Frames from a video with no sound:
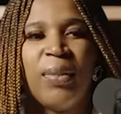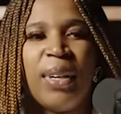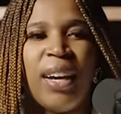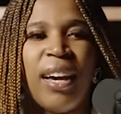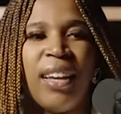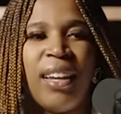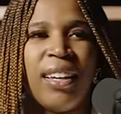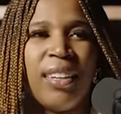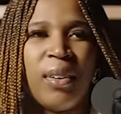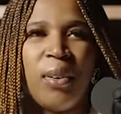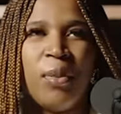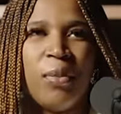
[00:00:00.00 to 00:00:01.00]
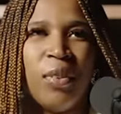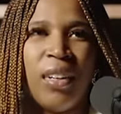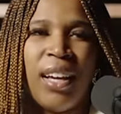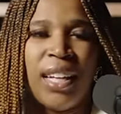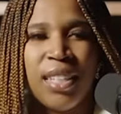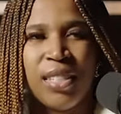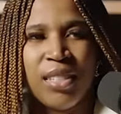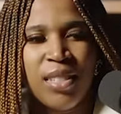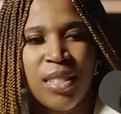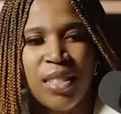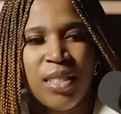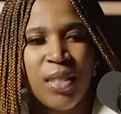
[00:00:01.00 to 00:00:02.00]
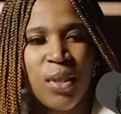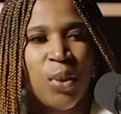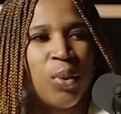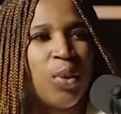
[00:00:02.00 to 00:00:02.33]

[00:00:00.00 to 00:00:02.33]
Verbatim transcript: we got like over like two,